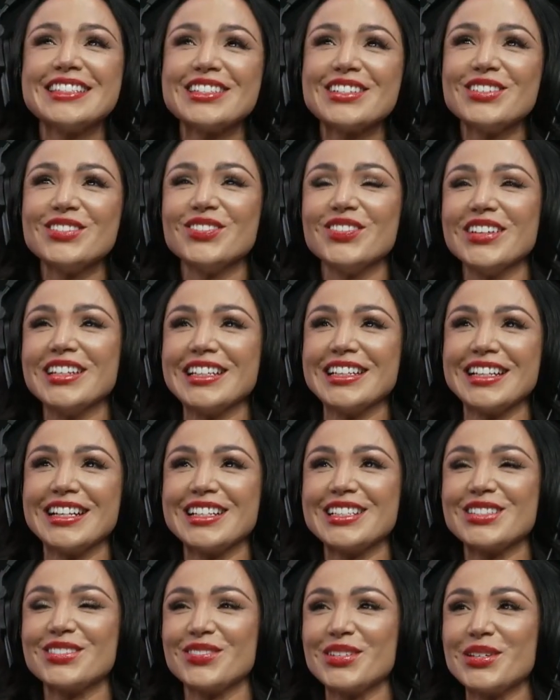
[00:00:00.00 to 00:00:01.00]
so funny,
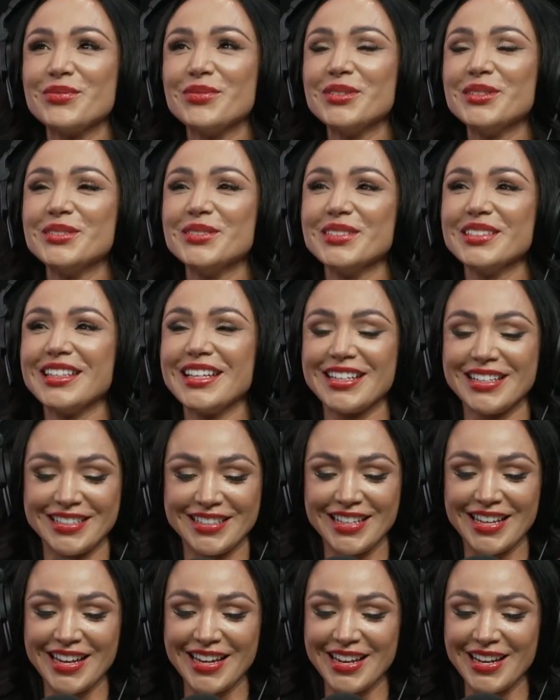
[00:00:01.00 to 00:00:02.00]
because people, when they
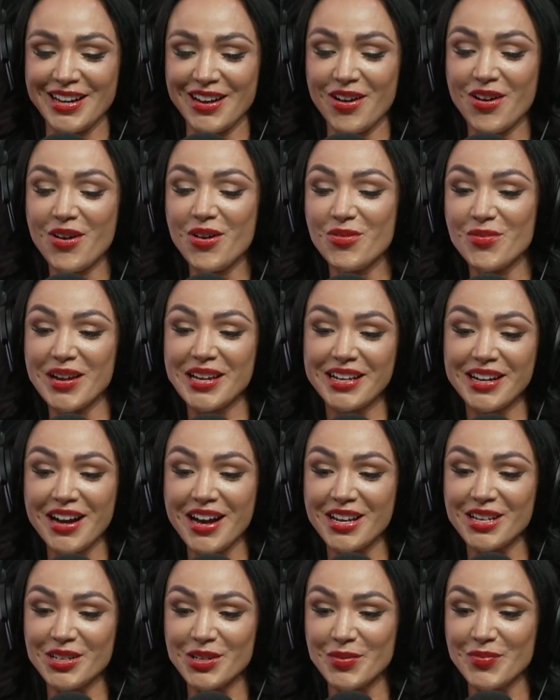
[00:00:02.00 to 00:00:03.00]
say, oh my
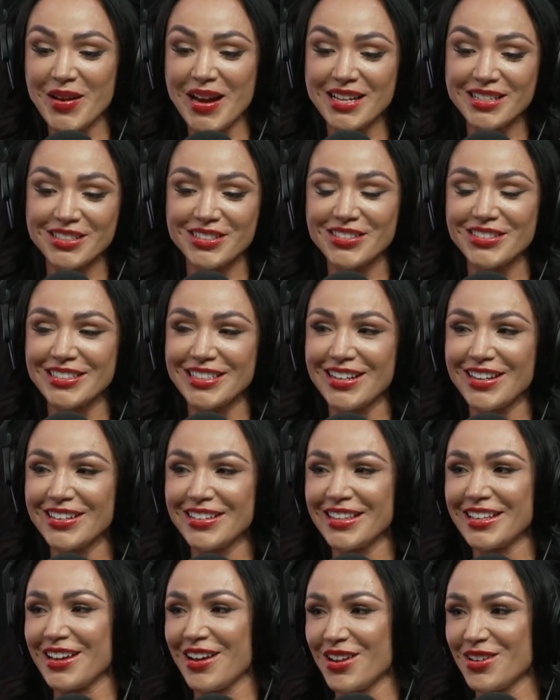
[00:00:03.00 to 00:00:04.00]
God, you're a pastor's daughter,
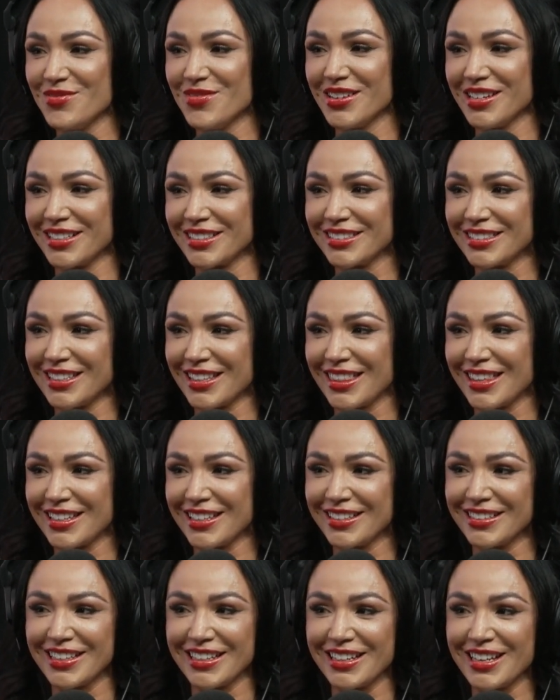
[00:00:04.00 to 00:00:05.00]
they automatically think
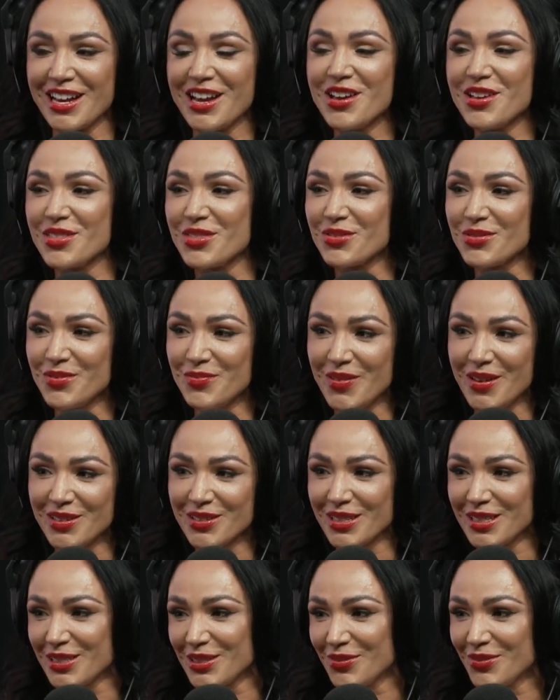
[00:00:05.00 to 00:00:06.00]
like the
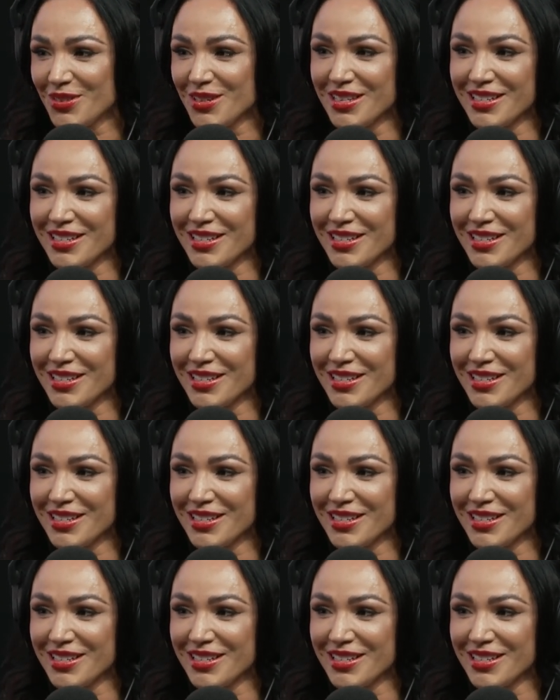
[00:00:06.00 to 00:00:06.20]
rebellious one